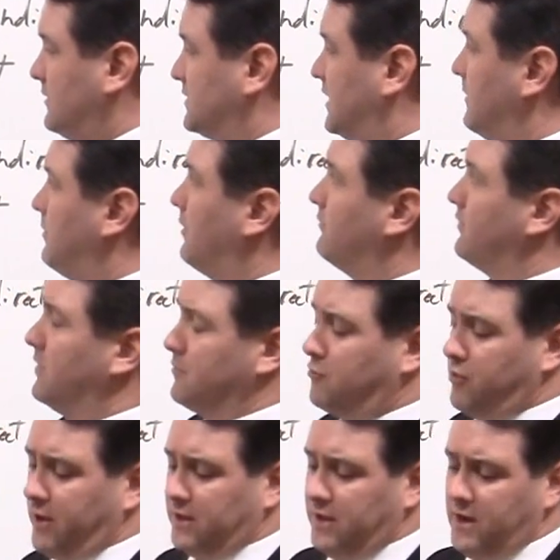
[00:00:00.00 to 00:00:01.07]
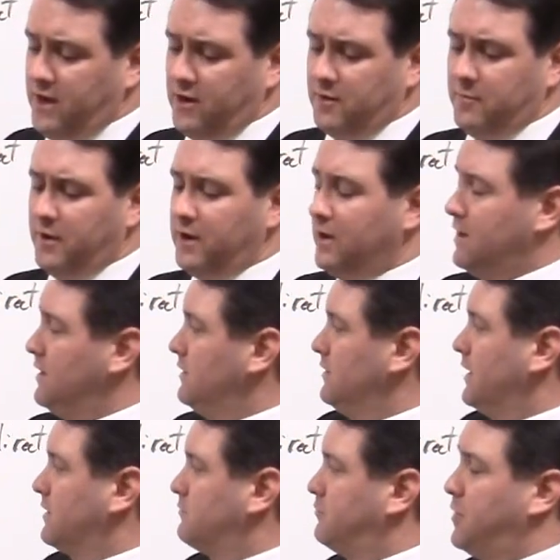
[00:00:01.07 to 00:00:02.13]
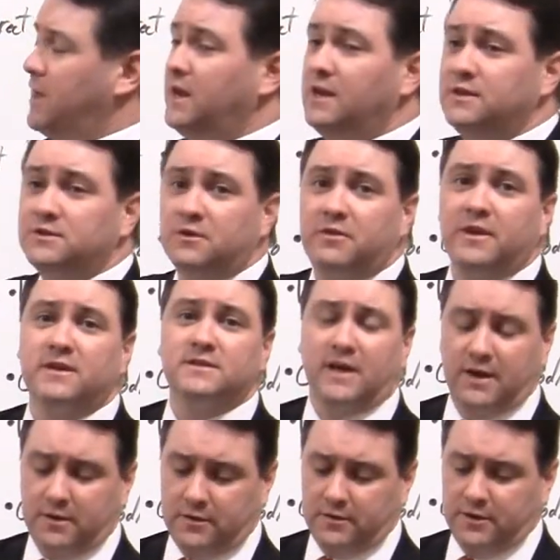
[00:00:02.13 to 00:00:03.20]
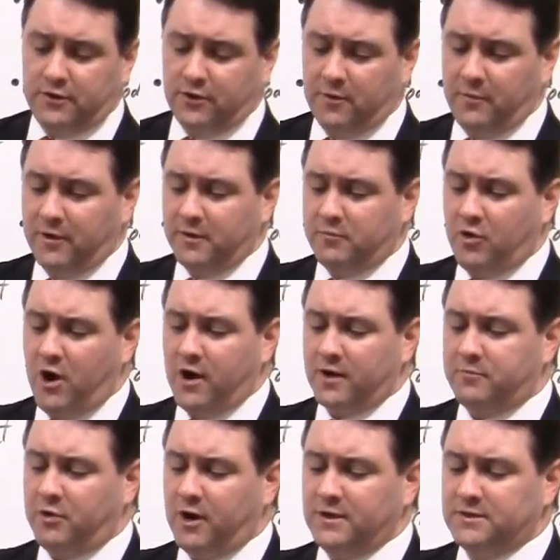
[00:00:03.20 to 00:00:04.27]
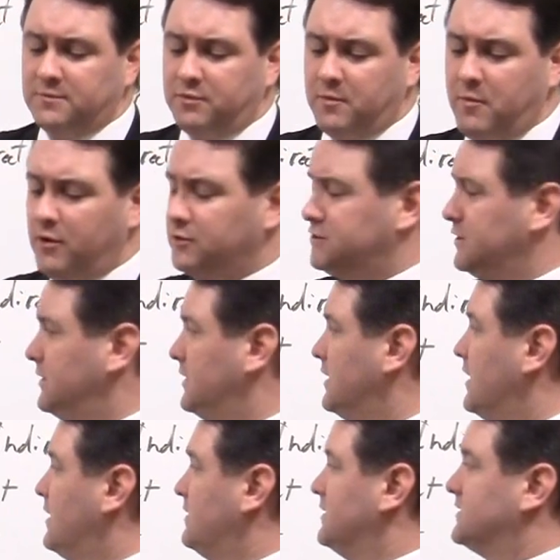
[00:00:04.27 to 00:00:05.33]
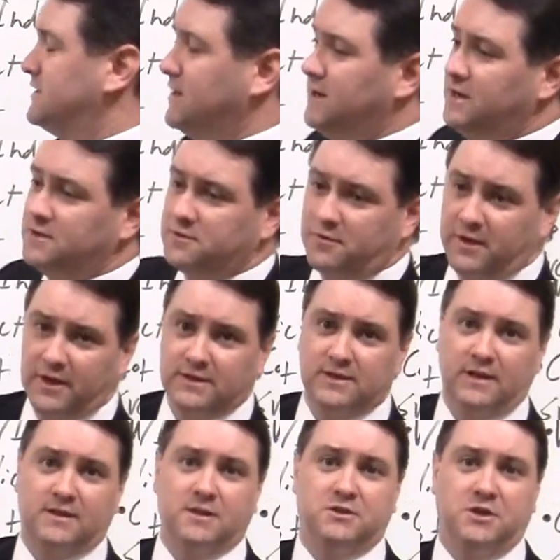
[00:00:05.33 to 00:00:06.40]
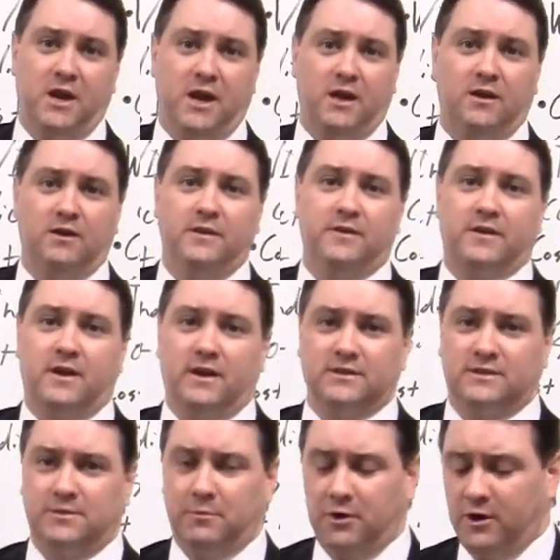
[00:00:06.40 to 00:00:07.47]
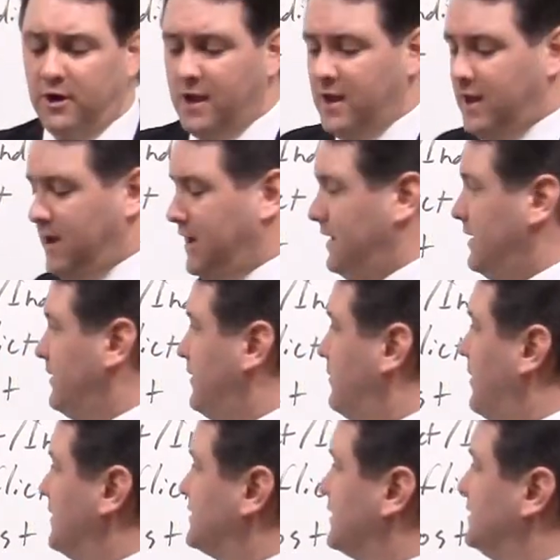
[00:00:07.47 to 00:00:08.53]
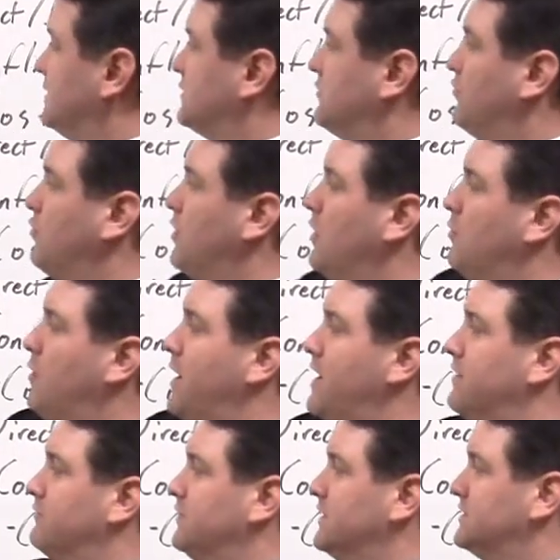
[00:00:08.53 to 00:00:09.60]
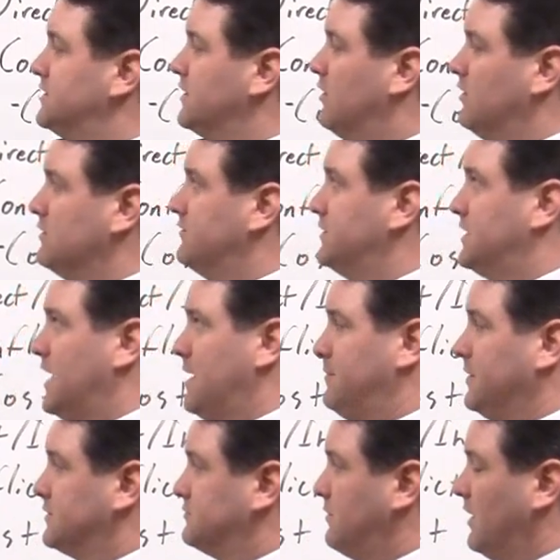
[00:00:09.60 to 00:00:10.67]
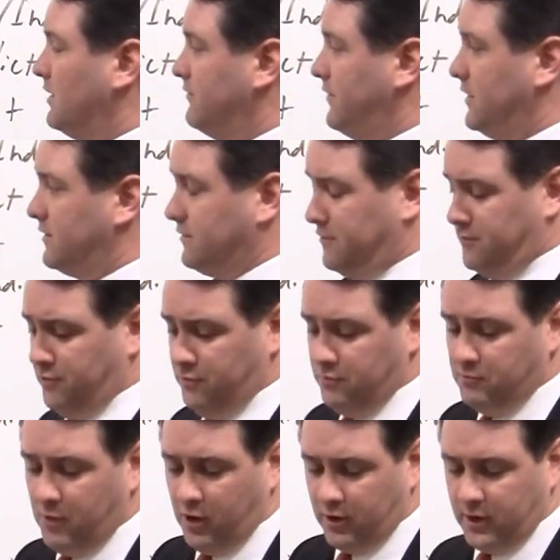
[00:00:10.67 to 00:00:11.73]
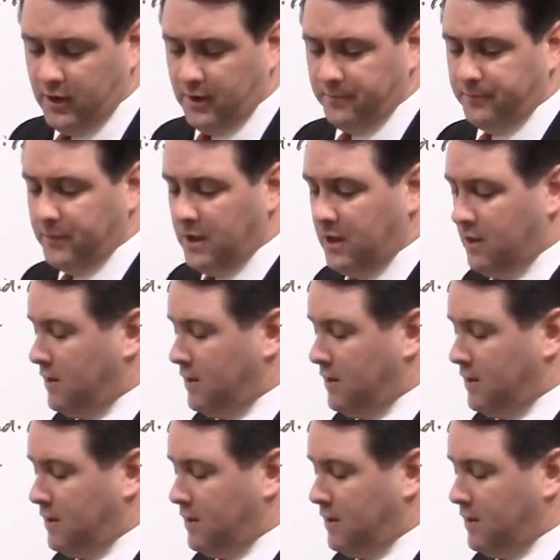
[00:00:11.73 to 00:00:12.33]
I'll, I'll, skip over them quickly here, but like P's are things like determining the product price and promotion. The C's are things like the channel and the customer. And they're basically just a, a way of listing all of the topics relevant to marketing